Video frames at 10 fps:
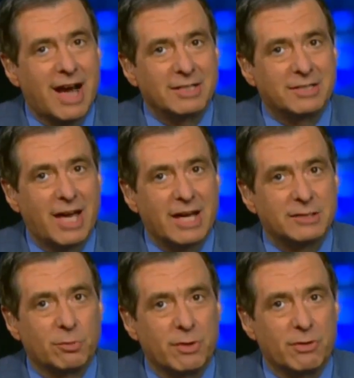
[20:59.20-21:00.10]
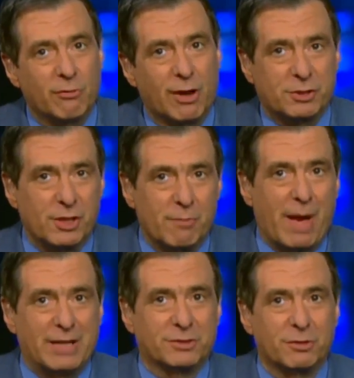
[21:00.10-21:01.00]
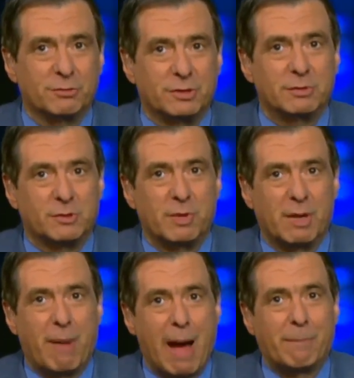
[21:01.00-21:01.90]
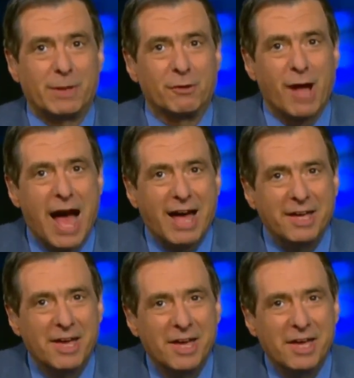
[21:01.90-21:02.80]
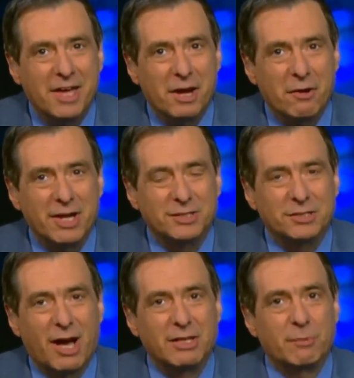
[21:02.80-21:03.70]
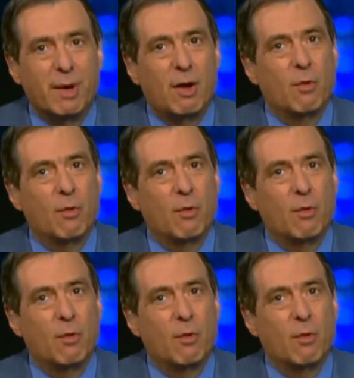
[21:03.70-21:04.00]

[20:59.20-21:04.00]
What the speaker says: contacts with the Russian ambassador, who seems to have been a popular guy here inside the